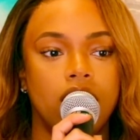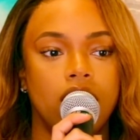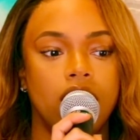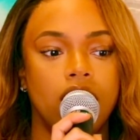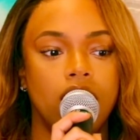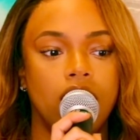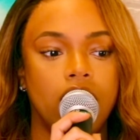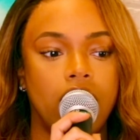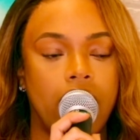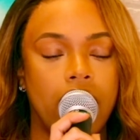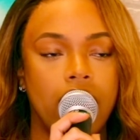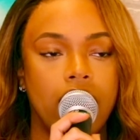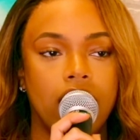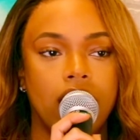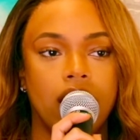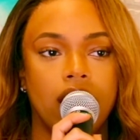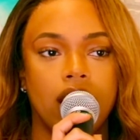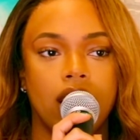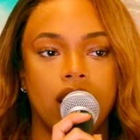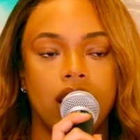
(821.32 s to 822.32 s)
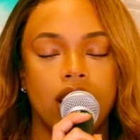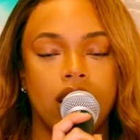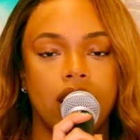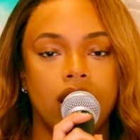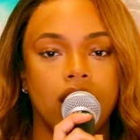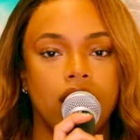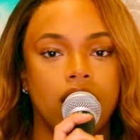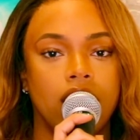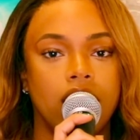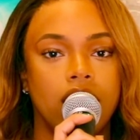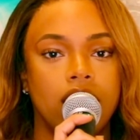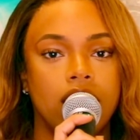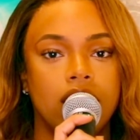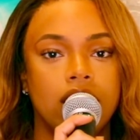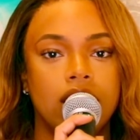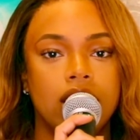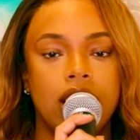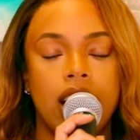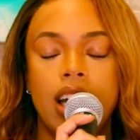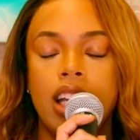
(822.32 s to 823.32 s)
Like
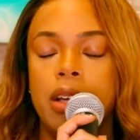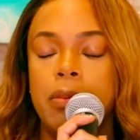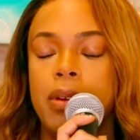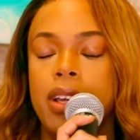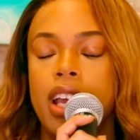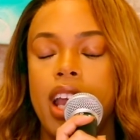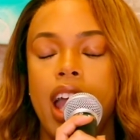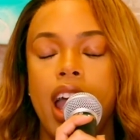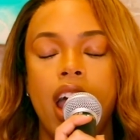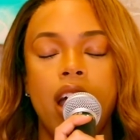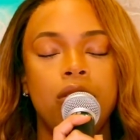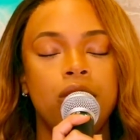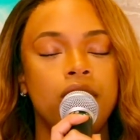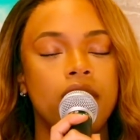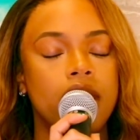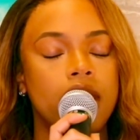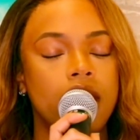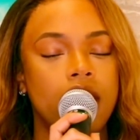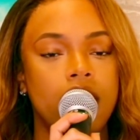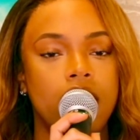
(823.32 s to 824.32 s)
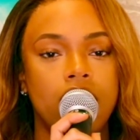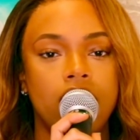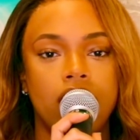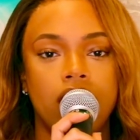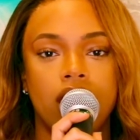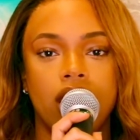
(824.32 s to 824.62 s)
telling me everything